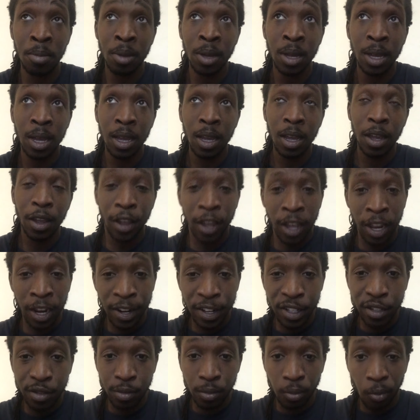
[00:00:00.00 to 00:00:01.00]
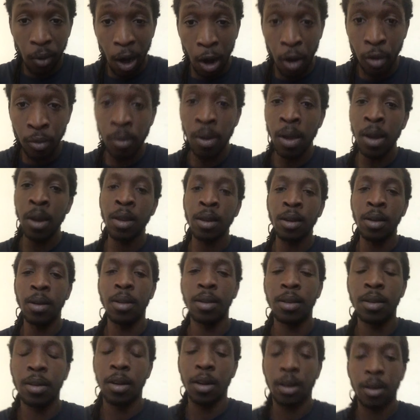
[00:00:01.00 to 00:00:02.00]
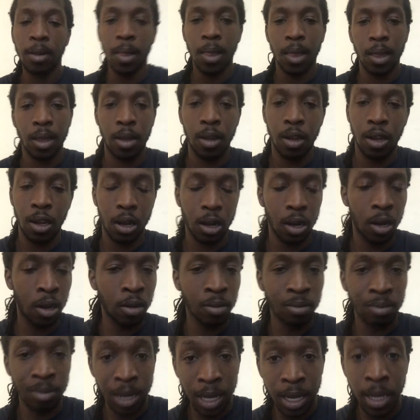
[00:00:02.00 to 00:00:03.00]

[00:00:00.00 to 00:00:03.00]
and his route running, oh man.